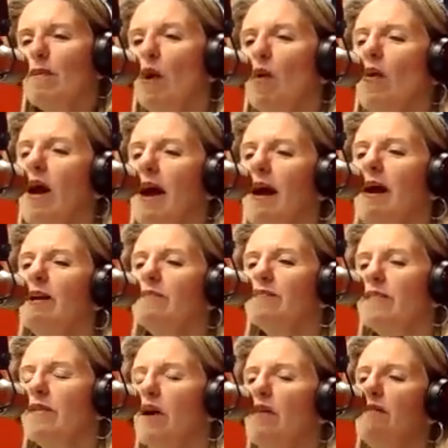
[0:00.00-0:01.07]
Okay,
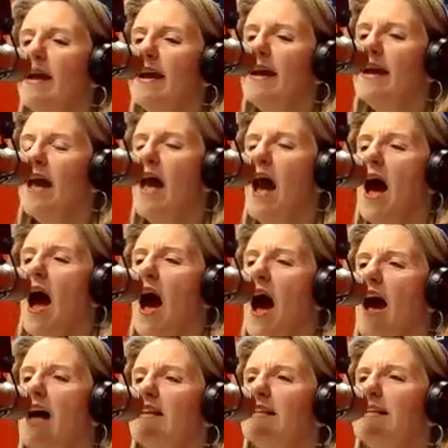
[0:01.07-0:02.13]
all right.
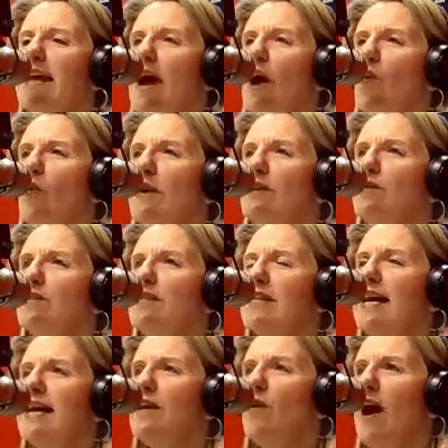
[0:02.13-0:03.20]
Now, when you
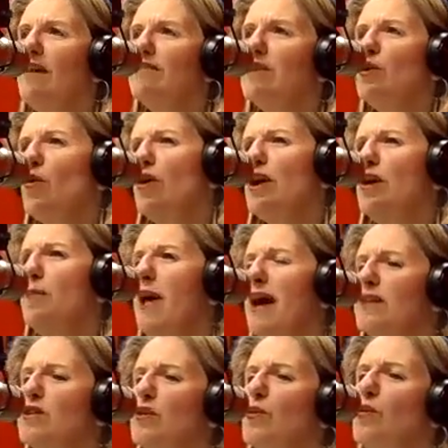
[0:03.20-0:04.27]
say you have an inordinate
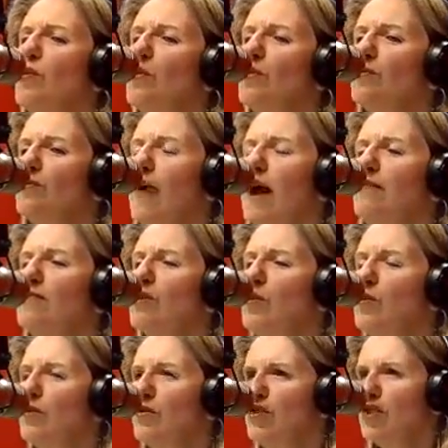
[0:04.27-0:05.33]
amount, so have
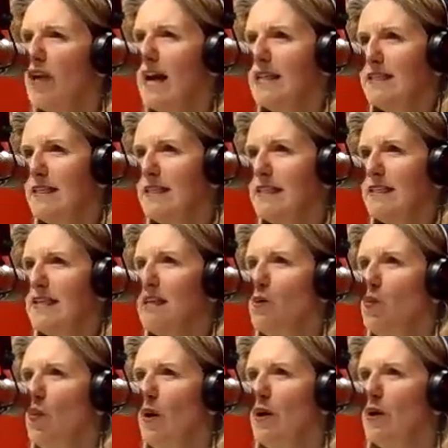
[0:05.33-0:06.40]
you checked to see
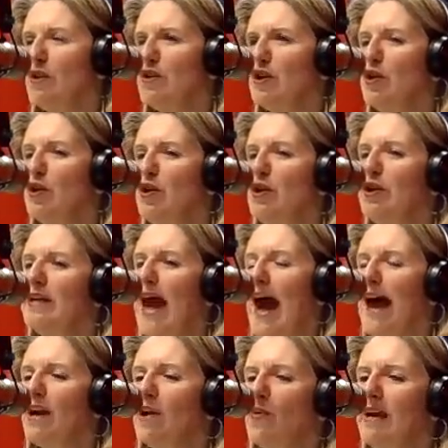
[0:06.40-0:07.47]
what is a good,
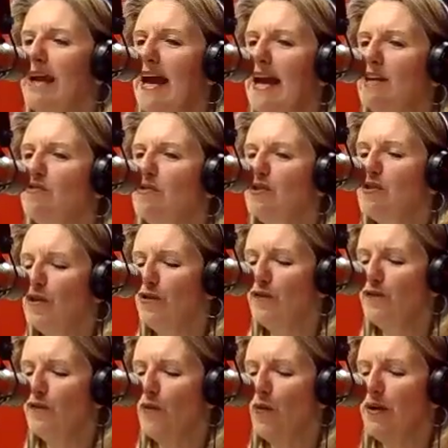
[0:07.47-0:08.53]
adequate cash
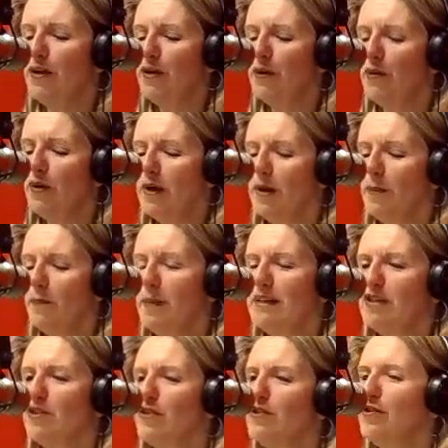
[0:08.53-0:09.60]
reserve for you
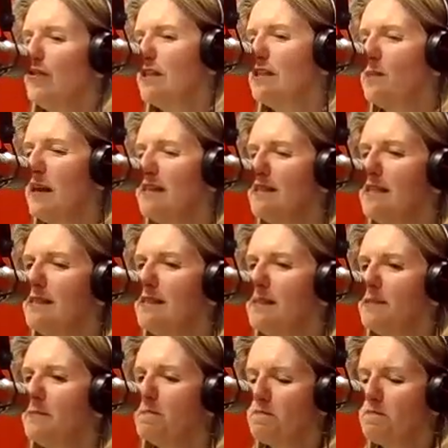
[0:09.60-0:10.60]
based on your expenses?